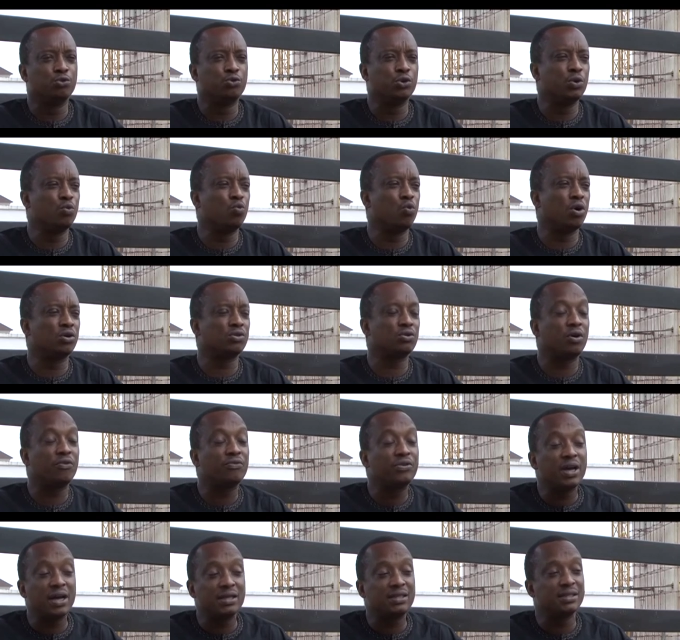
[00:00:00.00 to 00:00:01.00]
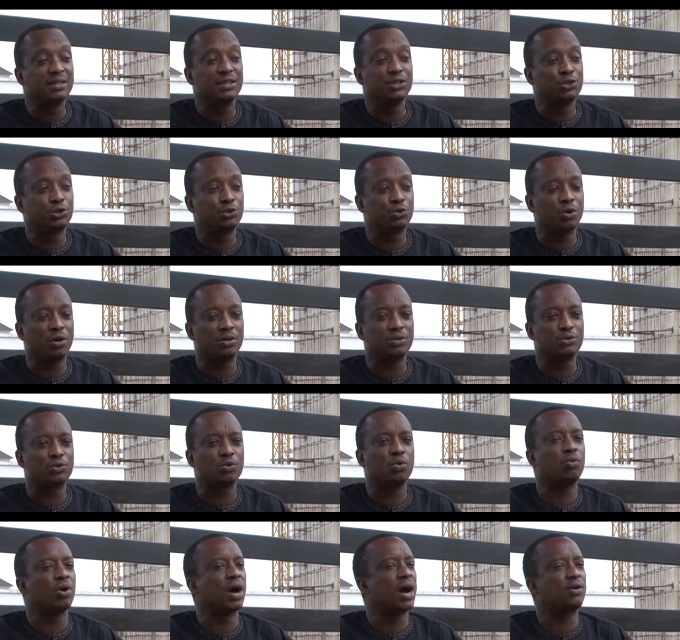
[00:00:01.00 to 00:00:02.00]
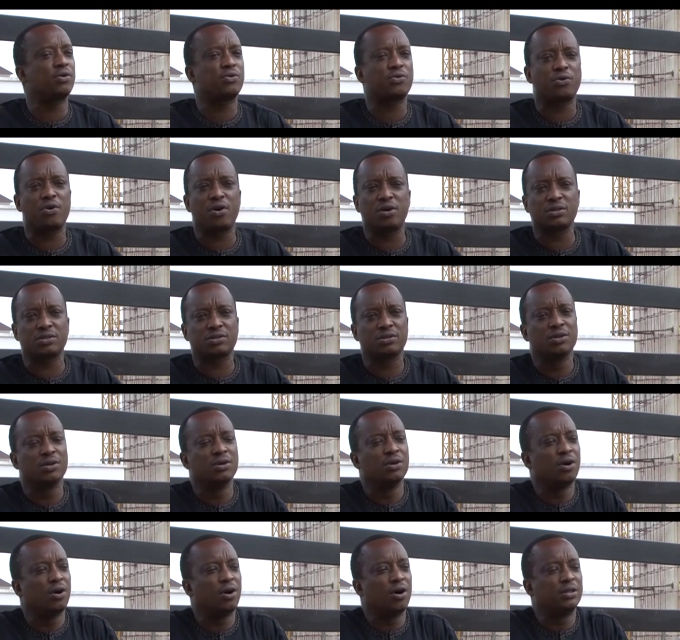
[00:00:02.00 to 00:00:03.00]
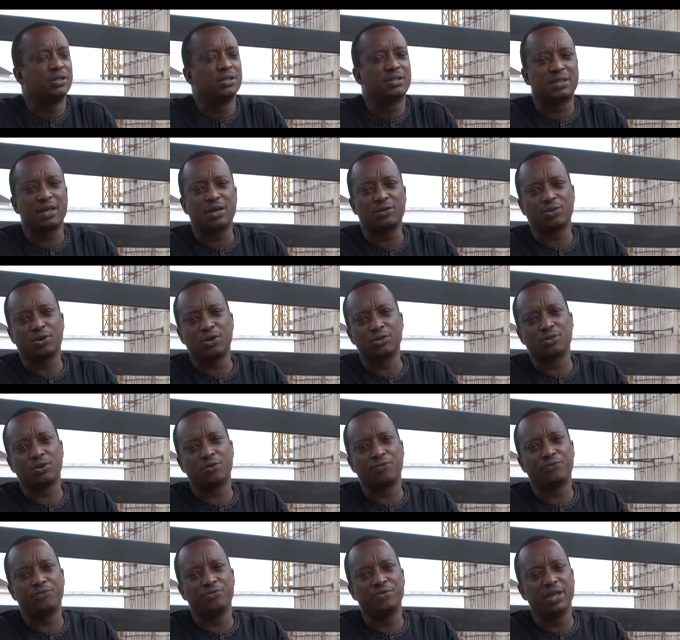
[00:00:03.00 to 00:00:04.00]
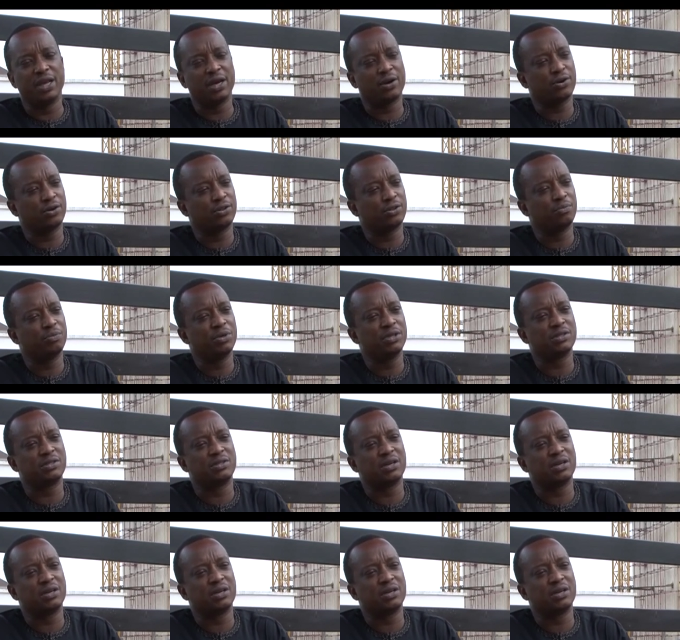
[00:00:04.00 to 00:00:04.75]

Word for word: doing what? Of getting insured. So across all the sectors of the economy is